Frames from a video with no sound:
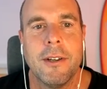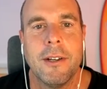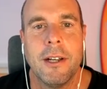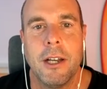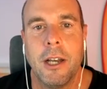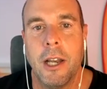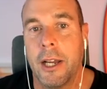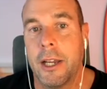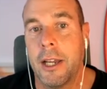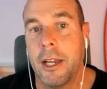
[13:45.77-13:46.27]

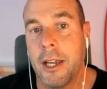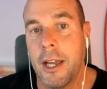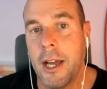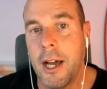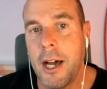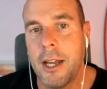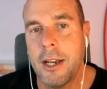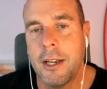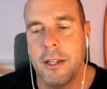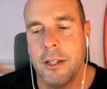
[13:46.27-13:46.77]
like a
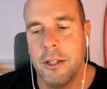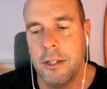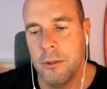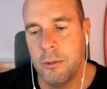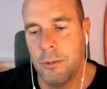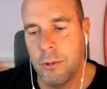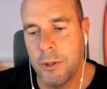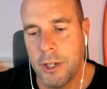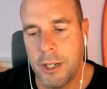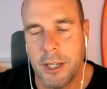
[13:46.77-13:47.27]
garden, you
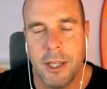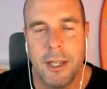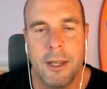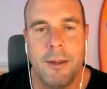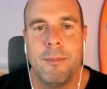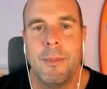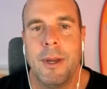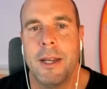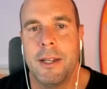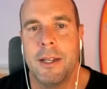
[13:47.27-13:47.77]
want to
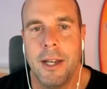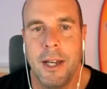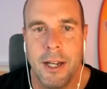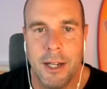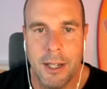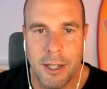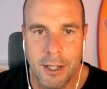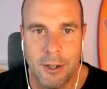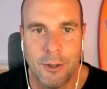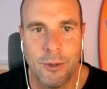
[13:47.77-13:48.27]
keep
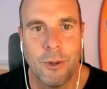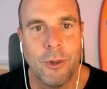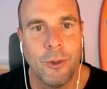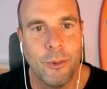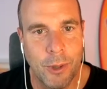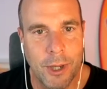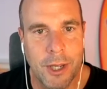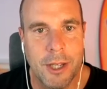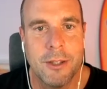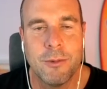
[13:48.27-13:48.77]
maintaining it, or the
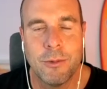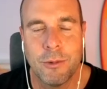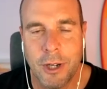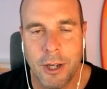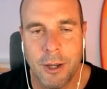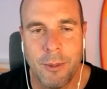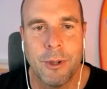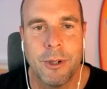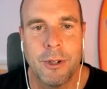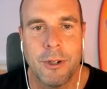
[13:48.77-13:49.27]
weeds will
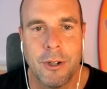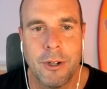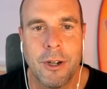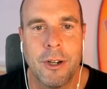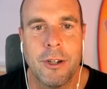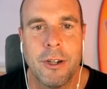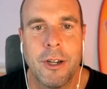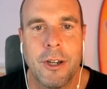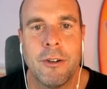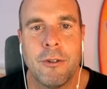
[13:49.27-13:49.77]
come
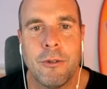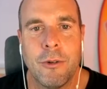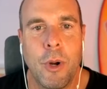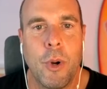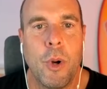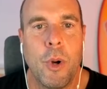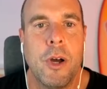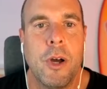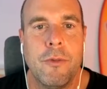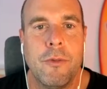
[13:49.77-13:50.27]
and
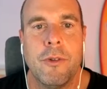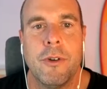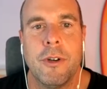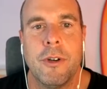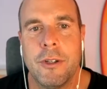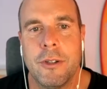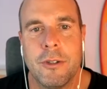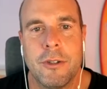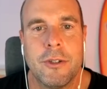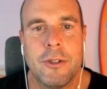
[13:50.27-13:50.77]
grow over,
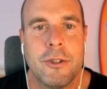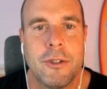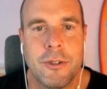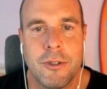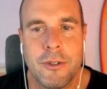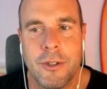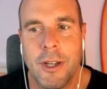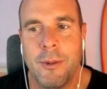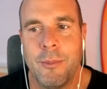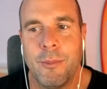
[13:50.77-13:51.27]

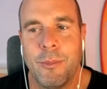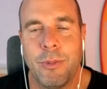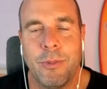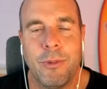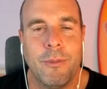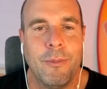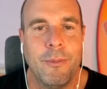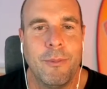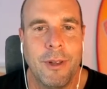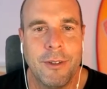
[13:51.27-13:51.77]
and
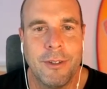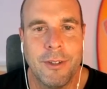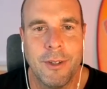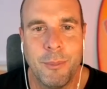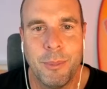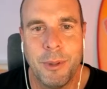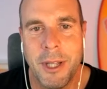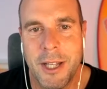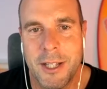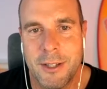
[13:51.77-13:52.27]
some
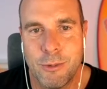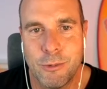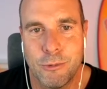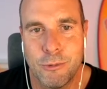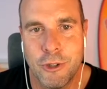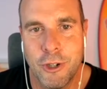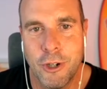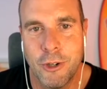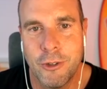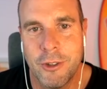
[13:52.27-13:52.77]
plants will
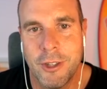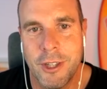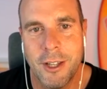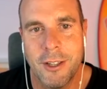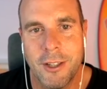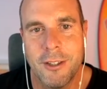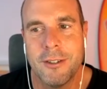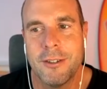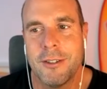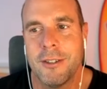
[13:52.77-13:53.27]
choke the
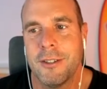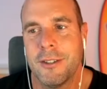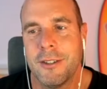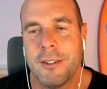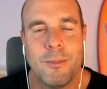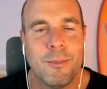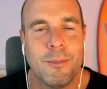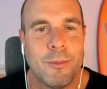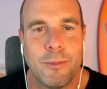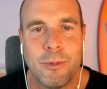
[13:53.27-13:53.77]
others, and
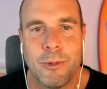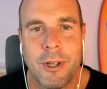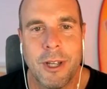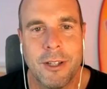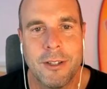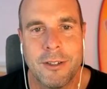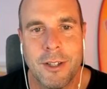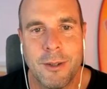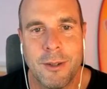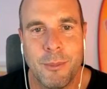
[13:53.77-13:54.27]
some will
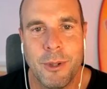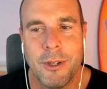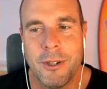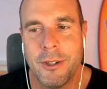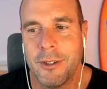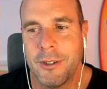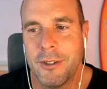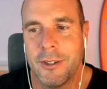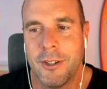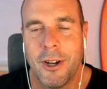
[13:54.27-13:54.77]
get sunburnt
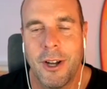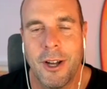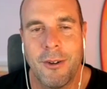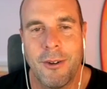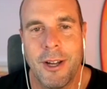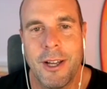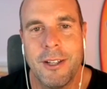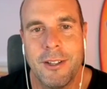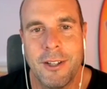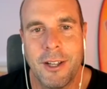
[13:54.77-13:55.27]
and die
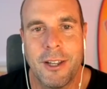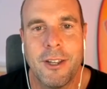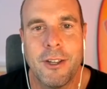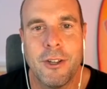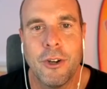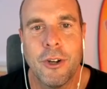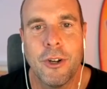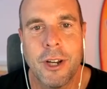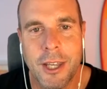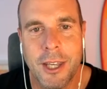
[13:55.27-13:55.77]
away. Like, you've
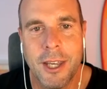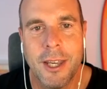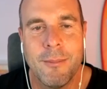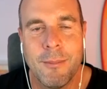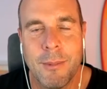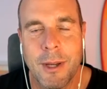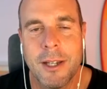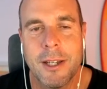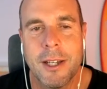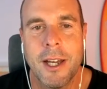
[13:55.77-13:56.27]
got to keep
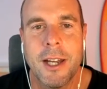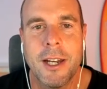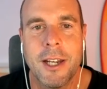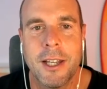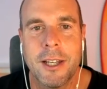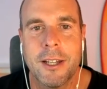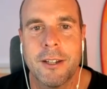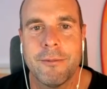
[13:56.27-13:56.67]
maintaining it.